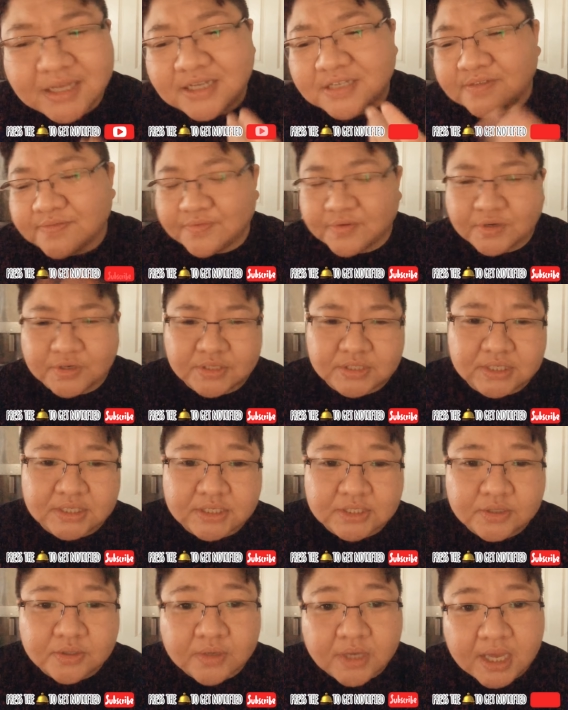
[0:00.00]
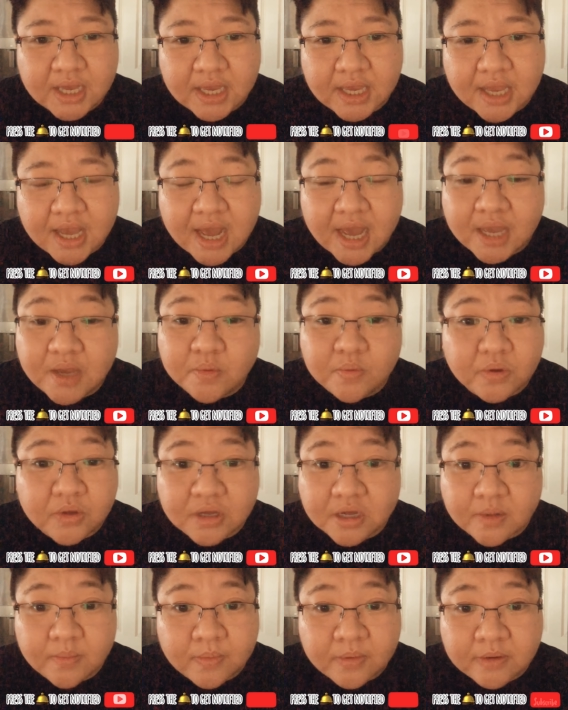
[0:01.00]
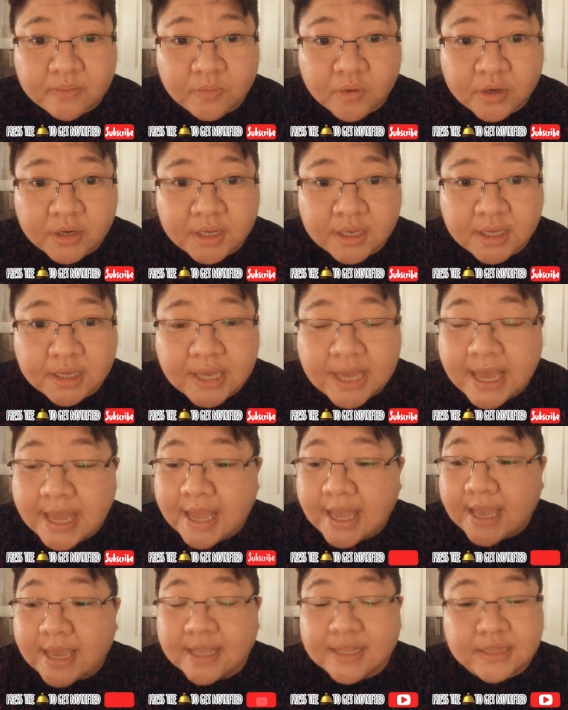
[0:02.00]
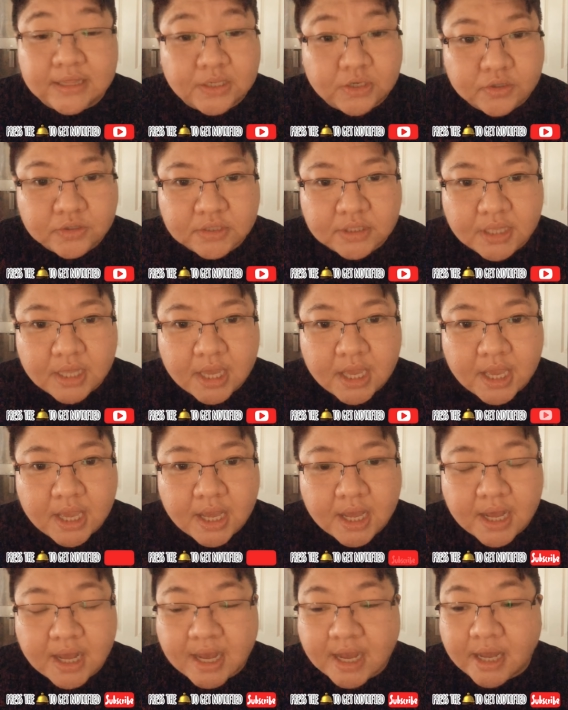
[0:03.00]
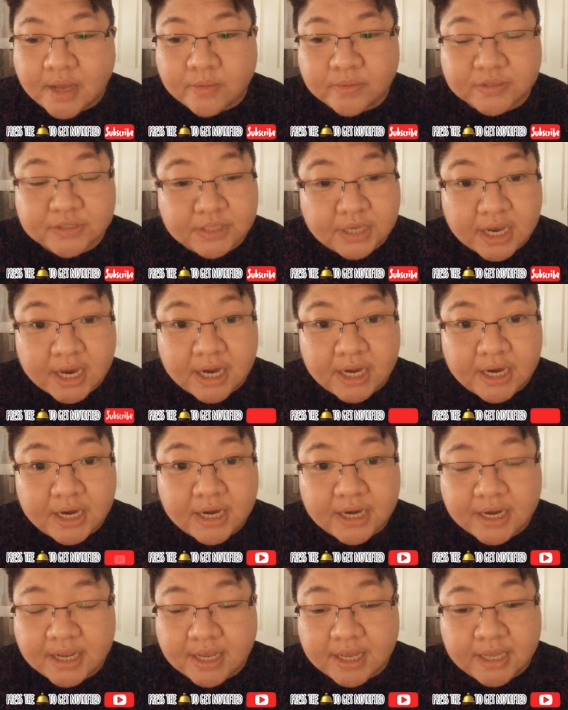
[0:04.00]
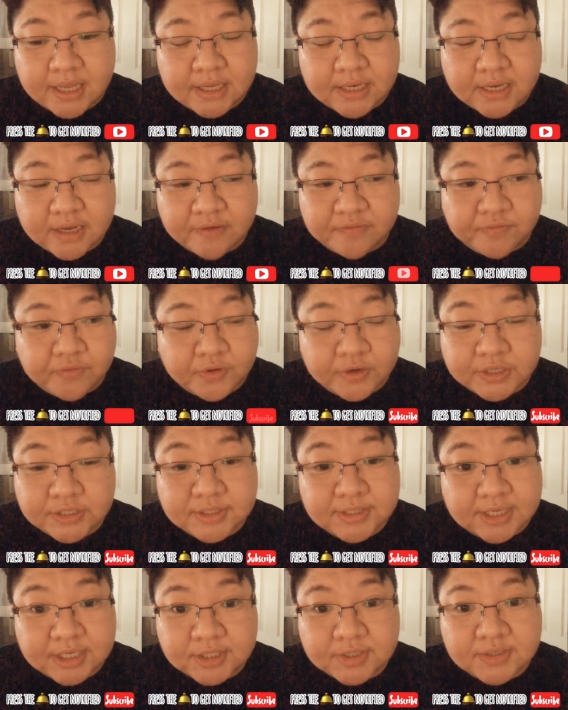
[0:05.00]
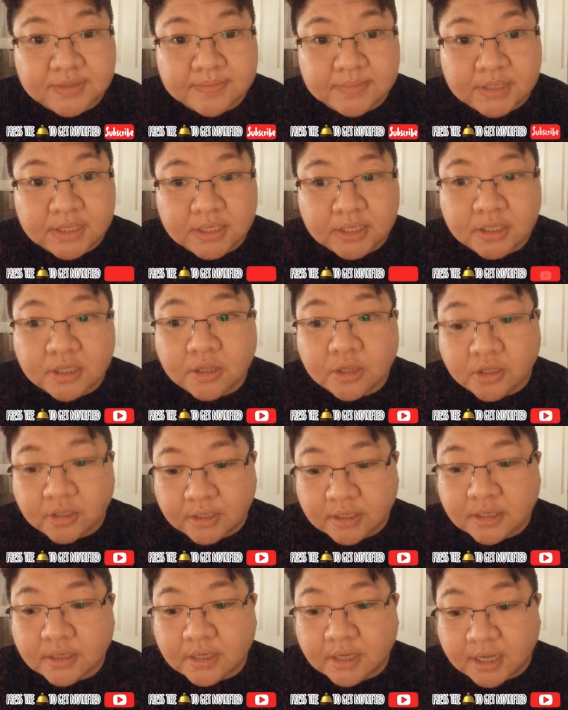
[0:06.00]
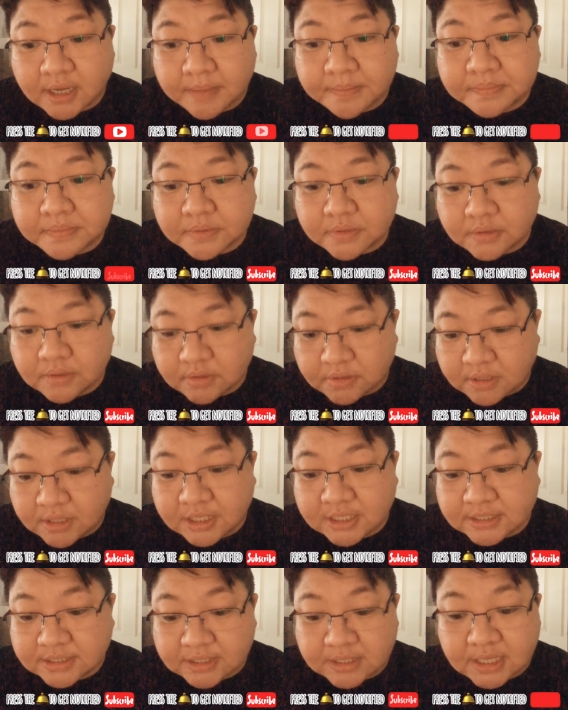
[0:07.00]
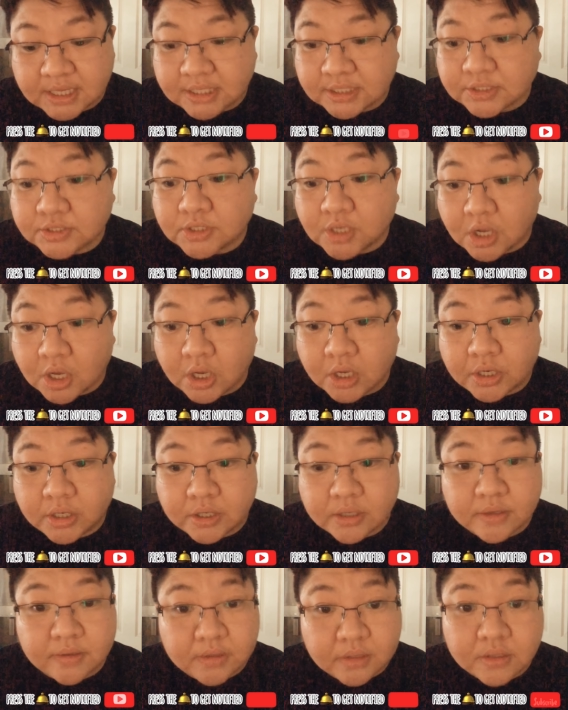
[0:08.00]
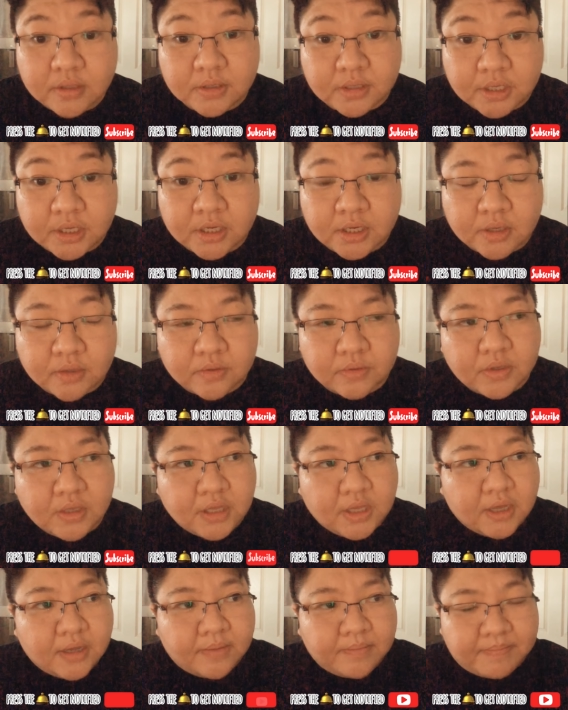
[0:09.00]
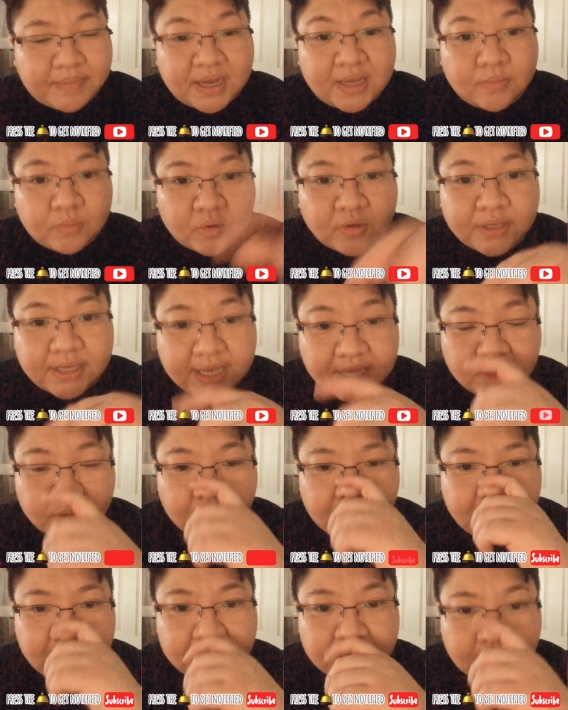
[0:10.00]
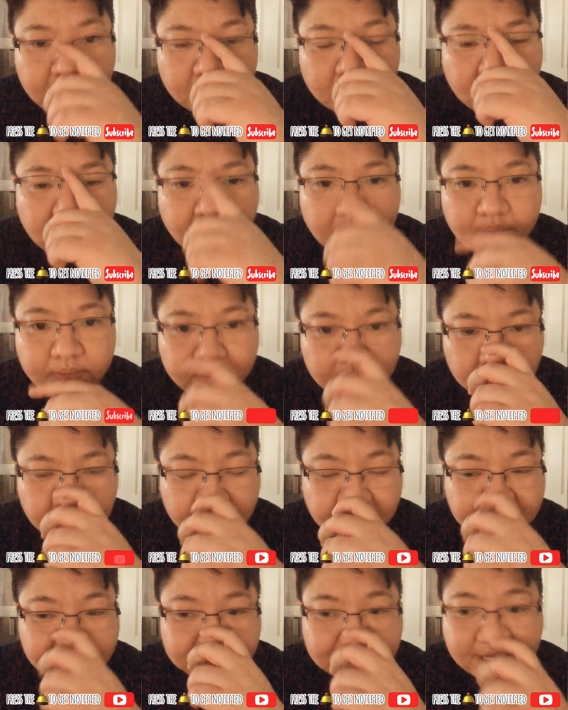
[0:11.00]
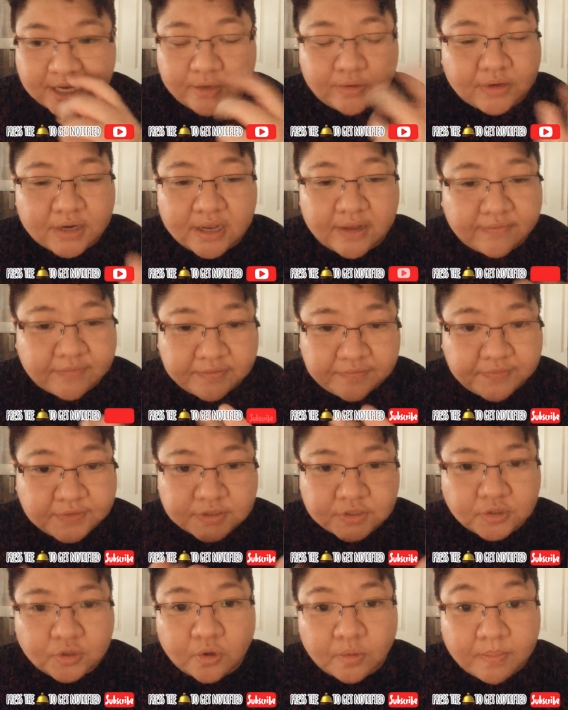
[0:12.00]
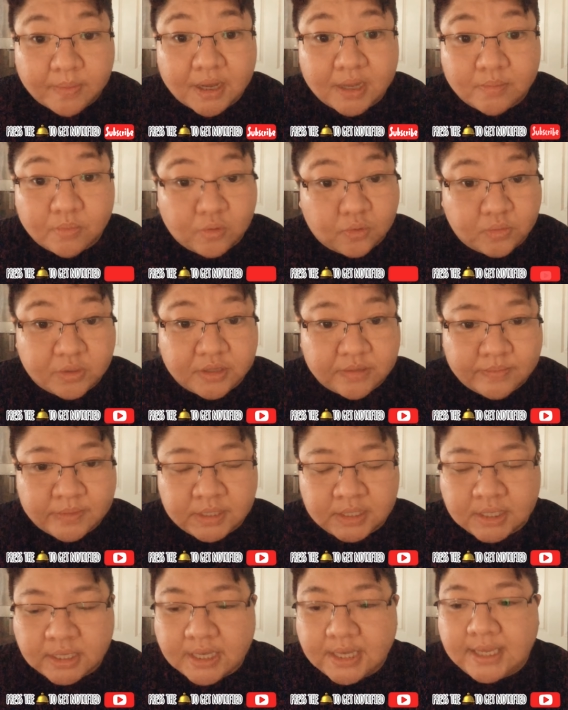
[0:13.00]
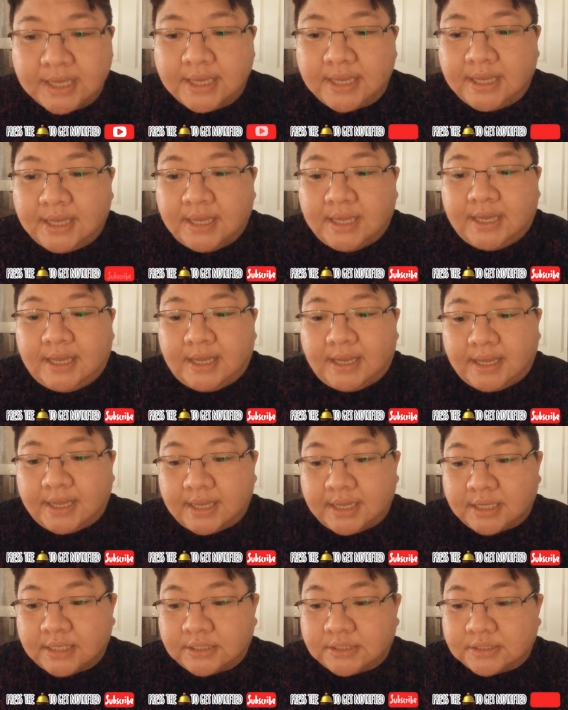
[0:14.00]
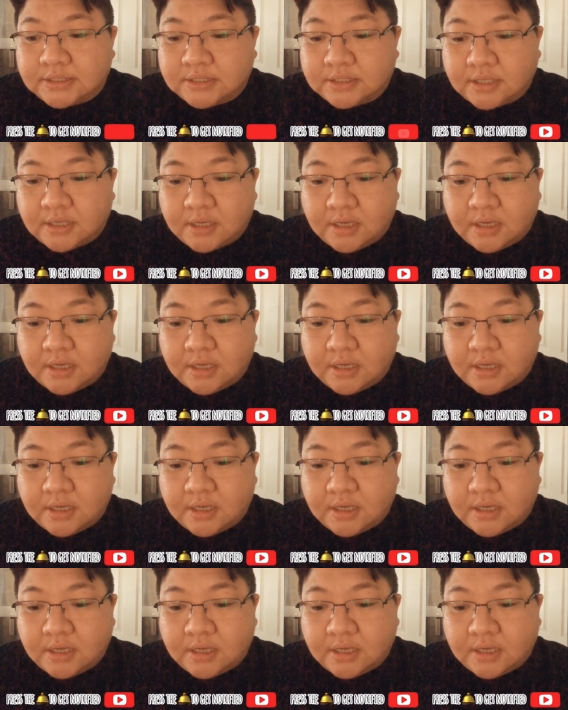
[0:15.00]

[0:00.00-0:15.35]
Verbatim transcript: these verses, okay, I woke up one morning and literally I was guided and a voice said to me, look up these things on you know, BibleGateway.com because I don't have a physical Bible with me. And